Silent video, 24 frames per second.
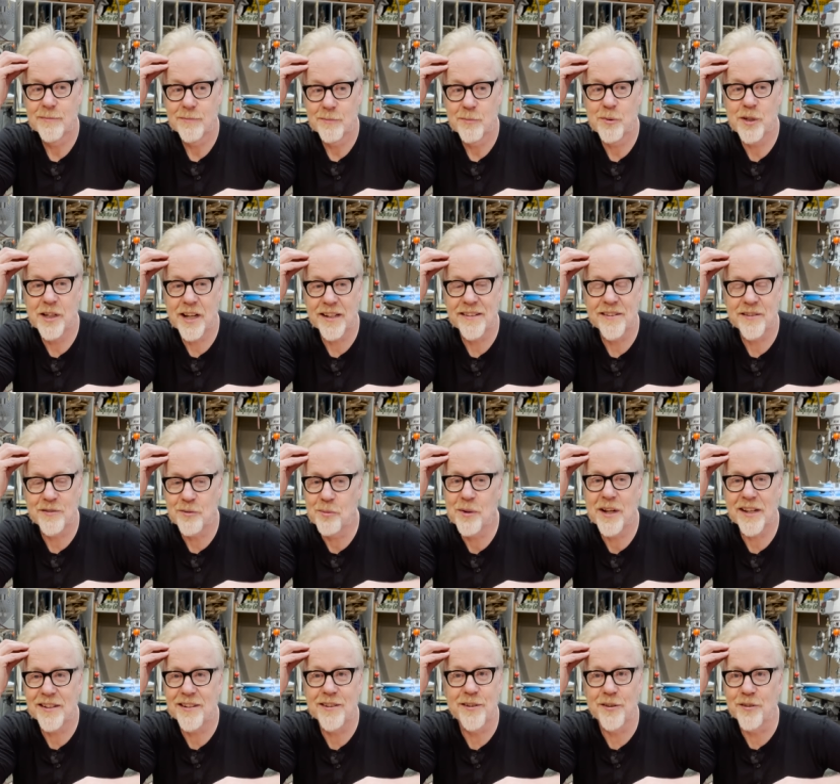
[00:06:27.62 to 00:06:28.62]
We got, we
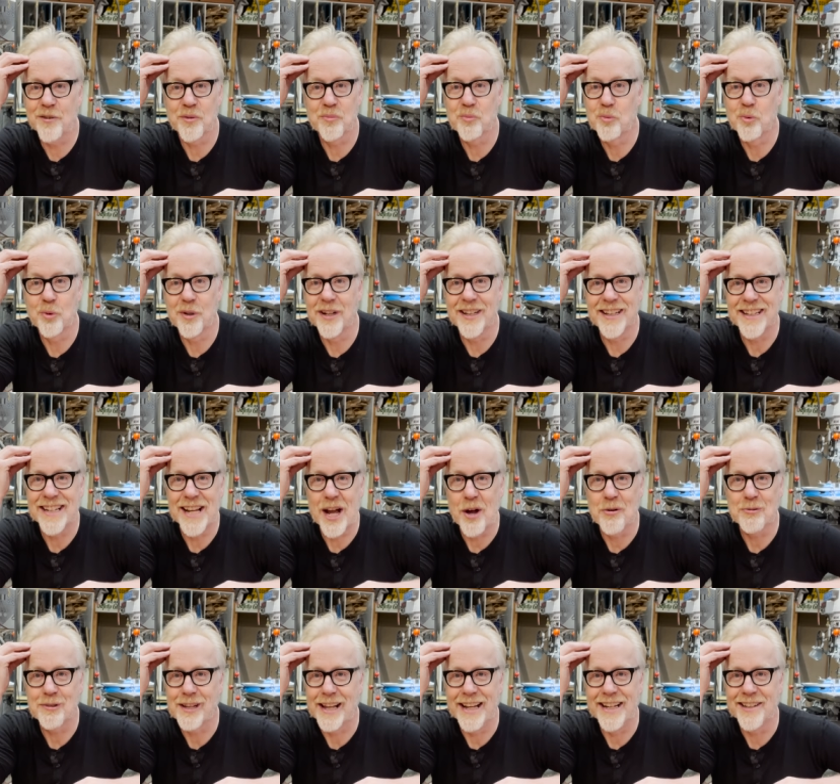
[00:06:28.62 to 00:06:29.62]
got to do some really
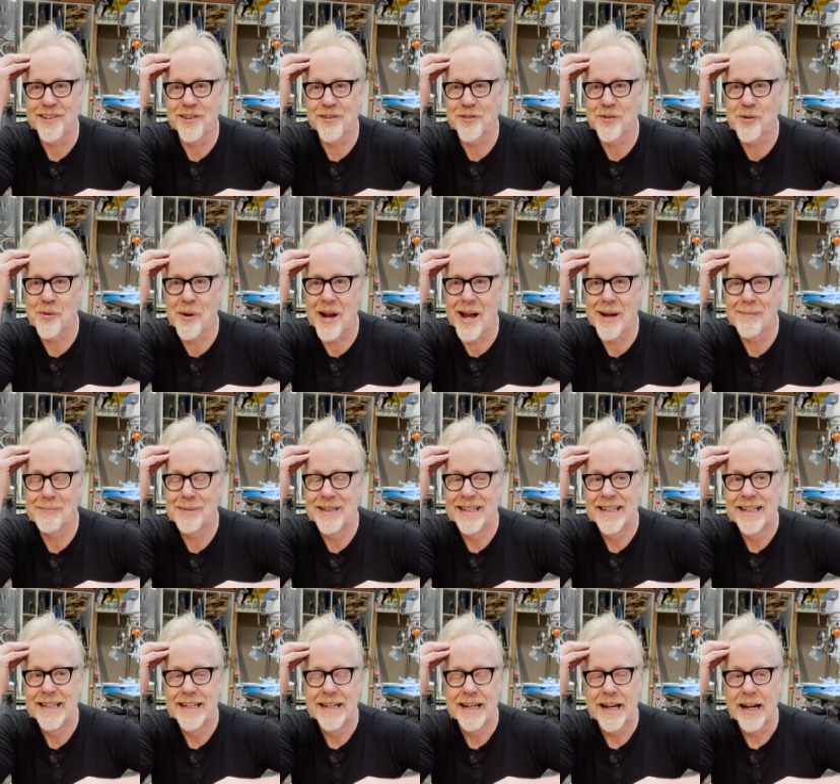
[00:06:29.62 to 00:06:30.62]
outlandish crap.
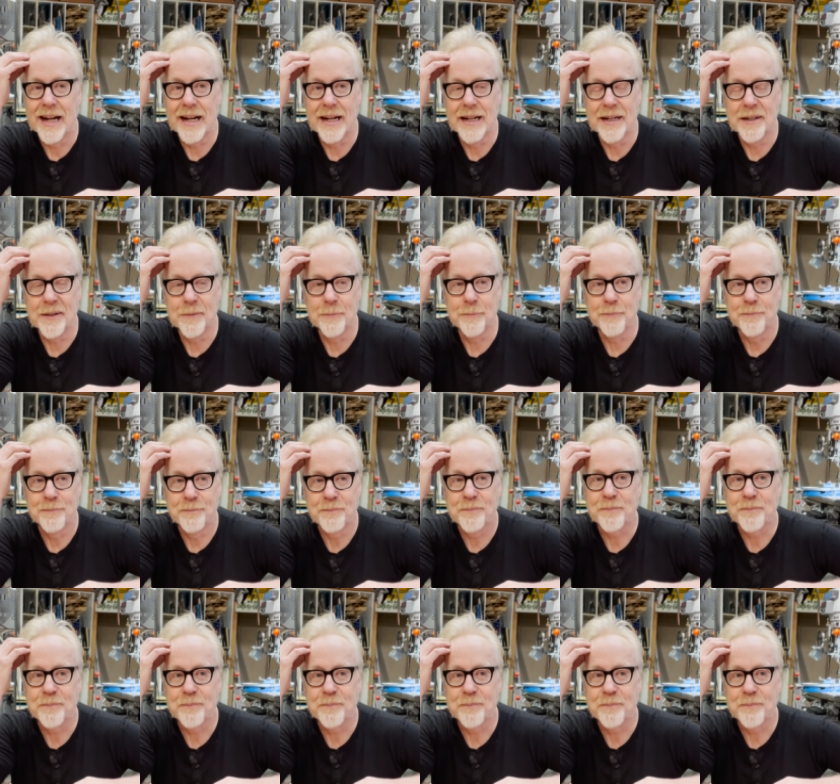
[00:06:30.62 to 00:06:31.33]
Um,